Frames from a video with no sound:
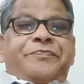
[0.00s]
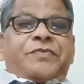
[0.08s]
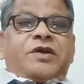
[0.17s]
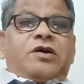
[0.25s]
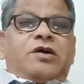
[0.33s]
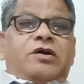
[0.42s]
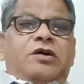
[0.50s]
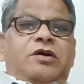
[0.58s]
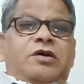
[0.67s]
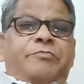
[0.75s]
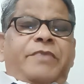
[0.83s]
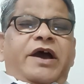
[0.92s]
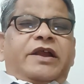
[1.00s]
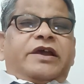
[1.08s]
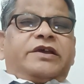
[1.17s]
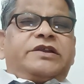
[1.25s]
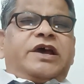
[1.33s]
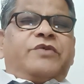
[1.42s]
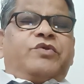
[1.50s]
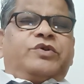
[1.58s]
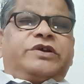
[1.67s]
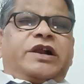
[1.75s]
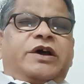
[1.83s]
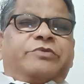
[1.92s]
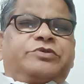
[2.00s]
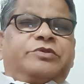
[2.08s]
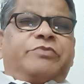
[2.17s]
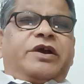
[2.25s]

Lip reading: marriage, divorce, adoption,